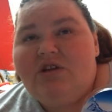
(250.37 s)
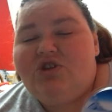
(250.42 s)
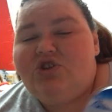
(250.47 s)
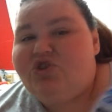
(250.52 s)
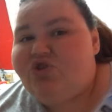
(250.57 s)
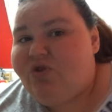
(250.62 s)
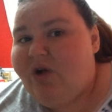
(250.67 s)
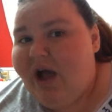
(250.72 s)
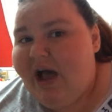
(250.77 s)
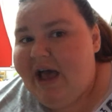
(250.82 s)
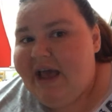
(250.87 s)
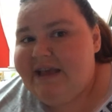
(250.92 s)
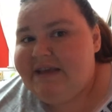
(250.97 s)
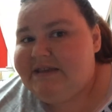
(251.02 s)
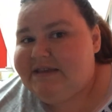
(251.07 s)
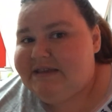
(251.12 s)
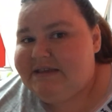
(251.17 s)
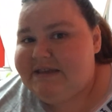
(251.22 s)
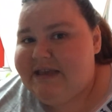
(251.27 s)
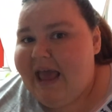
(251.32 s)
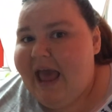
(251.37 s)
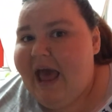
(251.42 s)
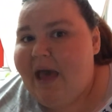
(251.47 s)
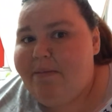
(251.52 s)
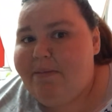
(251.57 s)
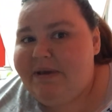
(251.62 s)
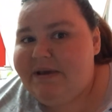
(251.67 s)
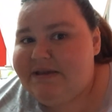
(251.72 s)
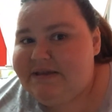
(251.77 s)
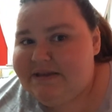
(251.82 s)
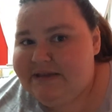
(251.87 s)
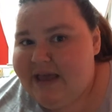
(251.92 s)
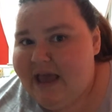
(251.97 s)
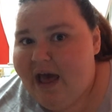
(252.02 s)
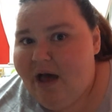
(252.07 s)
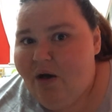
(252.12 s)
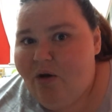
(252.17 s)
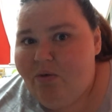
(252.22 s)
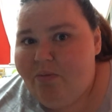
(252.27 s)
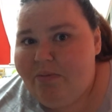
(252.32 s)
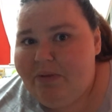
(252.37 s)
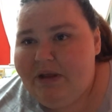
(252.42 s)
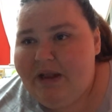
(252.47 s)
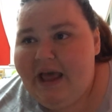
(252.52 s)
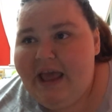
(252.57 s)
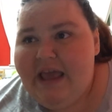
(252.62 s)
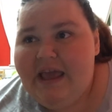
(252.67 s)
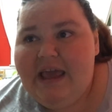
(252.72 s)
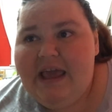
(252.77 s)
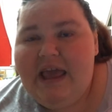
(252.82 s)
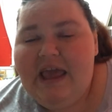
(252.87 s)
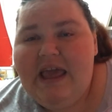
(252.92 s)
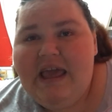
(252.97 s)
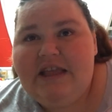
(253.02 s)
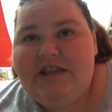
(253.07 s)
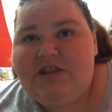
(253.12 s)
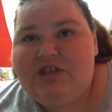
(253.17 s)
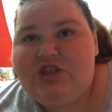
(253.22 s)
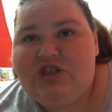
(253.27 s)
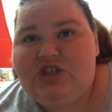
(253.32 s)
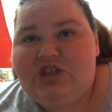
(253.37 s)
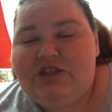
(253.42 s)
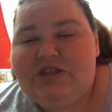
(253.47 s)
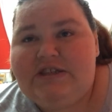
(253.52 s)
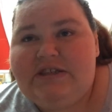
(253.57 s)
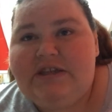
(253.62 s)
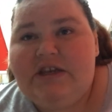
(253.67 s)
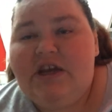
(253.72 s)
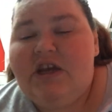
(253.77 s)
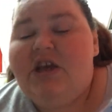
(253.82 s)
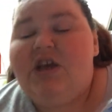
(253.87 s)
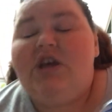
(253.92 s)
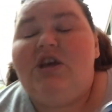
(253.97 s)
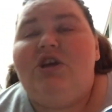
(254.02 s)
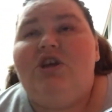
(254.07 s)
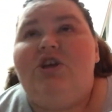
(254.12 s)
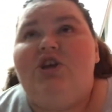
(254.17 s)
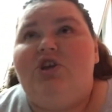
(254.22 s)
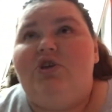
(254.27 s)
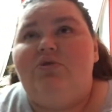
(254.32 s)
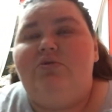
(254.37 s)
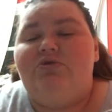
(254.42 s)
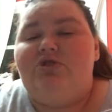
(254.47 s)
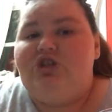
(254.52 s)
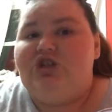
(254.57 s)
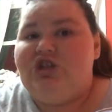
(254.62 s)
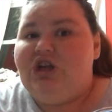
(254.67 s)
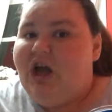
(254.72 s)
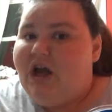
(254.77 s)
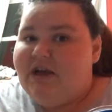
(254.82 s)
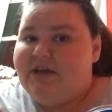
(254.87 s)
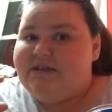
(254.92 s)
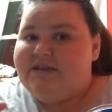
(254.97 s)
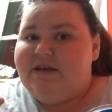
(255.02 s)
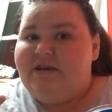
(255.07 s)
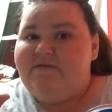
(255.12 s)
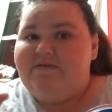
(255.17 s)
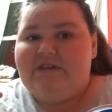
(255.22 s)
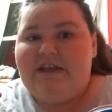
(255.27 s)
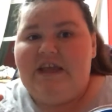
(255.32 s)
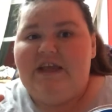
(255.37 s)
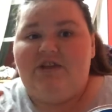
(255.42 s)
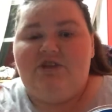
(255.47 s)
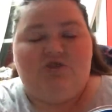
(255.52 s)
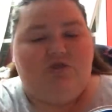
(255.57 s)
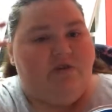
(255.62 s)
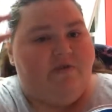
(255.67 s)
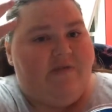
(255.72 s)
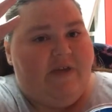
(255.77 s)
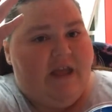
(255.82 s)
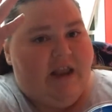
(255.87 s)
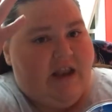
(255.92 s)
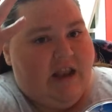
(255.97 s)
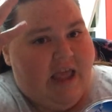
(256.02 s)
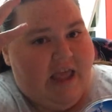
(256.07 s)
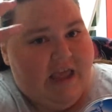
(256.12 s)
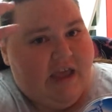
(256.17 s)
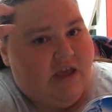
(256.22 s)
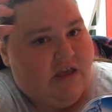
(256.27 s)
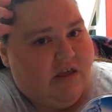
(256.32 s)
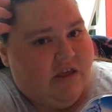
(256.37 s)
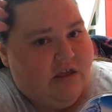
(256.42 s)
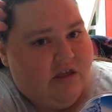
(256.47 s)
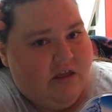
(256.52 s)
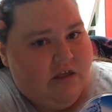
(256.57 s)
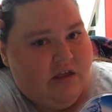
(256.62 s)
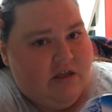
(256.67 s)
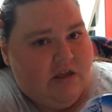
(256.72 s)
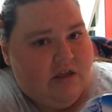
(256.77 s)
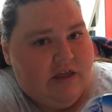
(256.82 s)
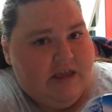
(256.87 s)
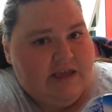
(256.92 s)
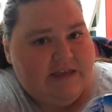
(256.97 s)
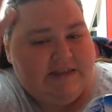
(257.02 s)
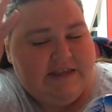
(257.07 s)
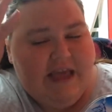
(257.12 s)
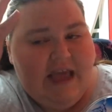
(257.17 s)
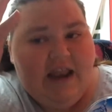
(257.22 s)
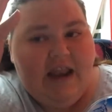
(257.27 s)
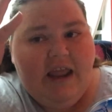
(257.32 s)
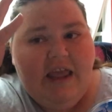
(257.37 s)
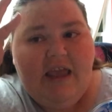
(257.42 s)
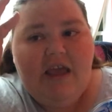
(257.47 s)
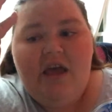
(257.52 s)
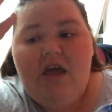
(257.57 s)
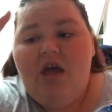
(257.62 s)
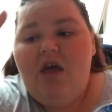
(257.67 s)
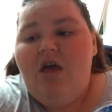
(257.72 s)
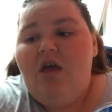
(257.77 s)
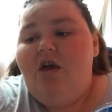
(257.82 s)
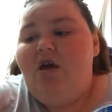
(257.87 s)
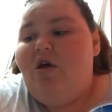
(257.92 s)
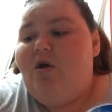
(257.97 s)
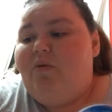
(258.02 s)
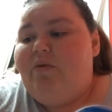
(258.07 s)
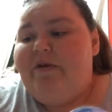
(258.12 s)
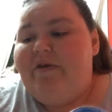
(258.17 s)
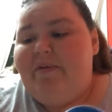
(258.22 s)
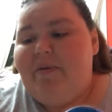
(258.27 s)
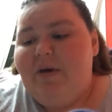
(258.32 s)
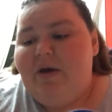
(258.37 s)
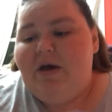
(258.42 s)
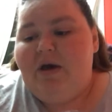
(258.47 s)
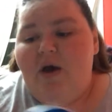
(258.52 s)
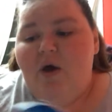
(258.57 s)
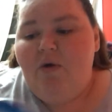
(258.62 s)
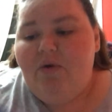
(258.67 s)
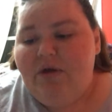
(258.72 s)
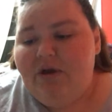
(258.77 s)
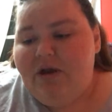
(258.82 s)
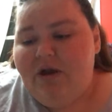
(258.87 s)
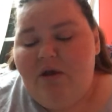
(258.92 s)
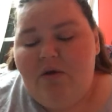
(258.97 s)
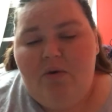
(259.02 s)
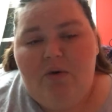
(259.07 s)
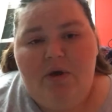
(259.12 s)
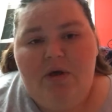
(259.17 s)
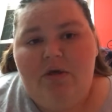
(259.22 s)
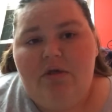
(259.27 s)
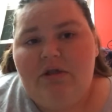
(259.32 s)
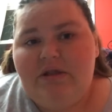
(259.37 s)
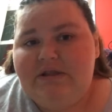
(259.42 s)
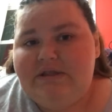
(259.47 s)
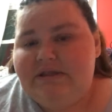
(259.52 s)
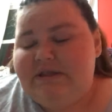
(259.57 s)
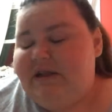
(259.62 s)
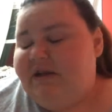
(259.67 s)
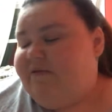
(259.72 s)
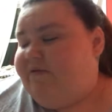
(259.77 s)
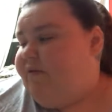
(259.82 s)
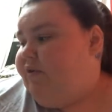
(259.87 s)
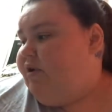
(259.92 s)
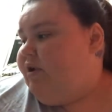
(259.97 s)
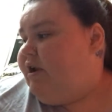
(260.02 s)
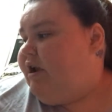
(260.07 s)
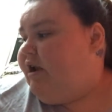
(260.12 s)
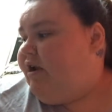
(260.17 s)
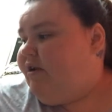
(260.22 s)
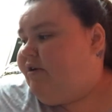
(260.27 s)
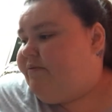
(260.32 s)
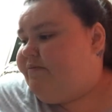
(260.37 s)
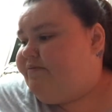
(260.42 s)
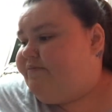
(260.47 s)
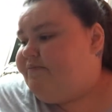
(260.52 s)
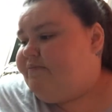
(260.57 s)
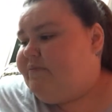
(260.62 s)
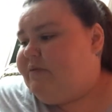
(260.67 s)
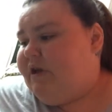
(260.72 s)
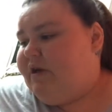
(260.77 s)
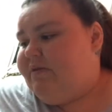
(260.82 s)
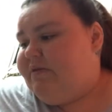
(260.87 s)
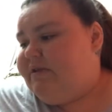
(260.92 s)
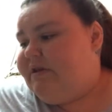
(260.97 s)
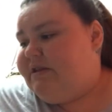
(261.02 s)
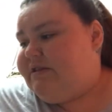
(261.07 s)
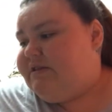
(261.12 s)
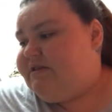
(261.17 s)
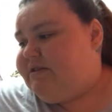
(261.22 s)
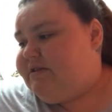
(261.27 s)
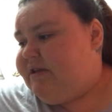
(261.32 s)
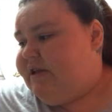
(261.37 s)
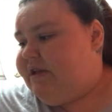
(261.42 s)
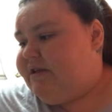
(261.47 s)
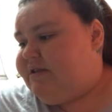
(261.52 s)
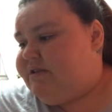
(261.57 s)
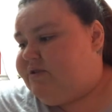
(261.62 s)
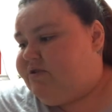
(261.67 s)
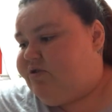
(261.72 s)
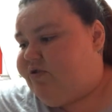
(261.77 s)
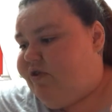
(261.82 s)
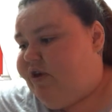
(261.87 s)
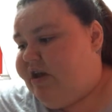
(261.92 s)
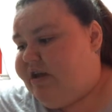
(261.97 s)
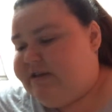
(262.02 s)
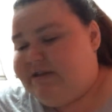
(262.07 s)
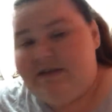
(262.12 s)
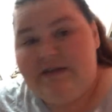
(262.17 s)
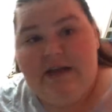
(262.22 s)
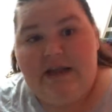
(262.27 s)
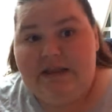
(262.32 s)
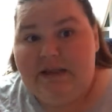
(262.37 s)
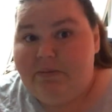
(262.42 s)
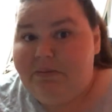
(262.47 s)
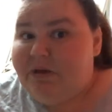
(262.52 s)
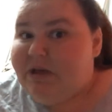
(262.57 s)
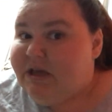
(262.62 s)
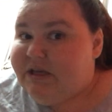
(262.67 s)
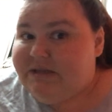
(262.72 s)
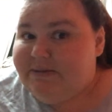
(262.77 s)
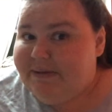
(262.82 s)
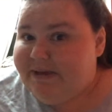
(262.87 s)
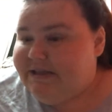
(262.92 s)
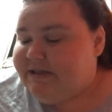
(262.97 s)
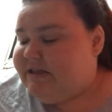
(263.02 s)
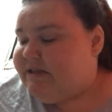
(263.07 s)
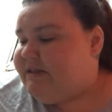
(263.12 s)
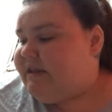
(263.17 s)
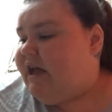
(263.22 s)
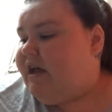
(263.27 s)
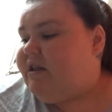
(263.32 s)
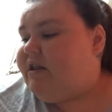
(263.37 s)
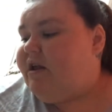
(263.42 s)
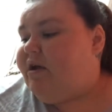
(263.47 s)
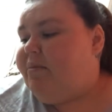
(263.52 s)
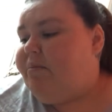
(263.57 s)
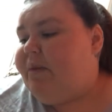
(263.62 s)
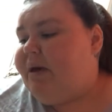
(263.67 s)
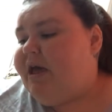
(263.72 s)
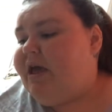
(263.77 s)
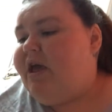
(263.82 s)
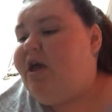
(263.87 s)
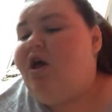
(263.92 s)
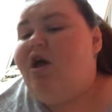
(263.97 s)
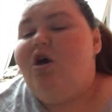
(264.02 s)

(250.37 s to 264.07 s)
dry, scabby scalp. Like, it's just huge chunks of dandruff, and, like, his head, like, we put coconut oil and stuff on there. Oh, it's it's crazy not to put his business out there, but